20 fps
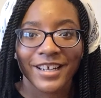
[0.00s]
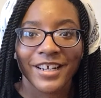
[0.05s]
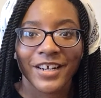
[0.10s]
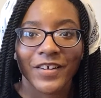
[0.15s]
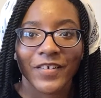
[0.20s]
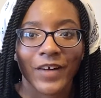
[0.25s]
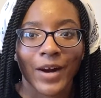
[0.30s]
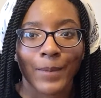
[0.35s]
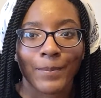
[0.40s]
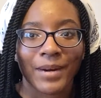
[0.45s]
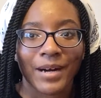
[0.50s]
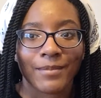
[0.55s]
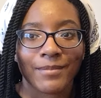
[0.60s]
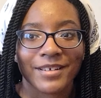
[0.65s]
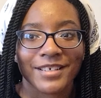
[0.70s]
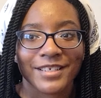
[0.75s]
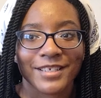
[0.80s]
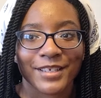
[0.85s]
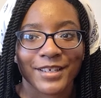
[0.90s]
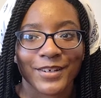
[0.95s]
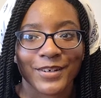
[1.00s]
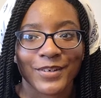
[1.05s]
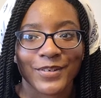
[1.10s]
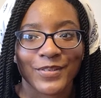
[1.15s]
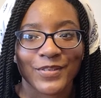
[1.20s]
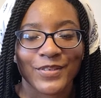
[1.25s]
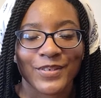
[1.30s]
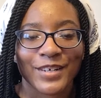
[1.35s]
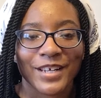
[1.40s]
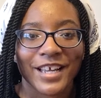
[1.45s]
where I bought
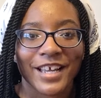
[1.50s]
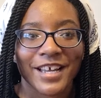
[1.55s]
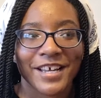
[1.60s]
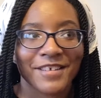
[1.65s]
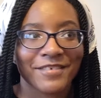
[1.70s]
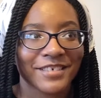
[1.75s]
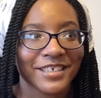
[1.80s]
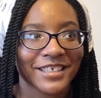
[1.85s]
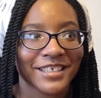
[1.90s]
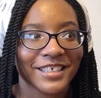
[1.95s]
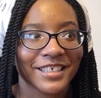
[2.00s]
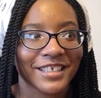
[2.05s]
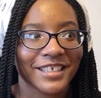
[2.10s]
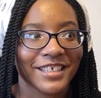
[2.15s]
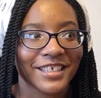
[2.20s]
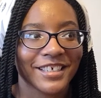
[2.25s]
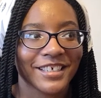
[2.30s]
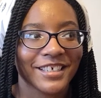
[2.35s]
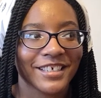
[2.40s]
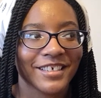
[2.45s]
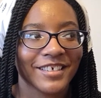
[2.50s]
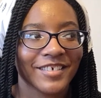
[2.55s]
myself everything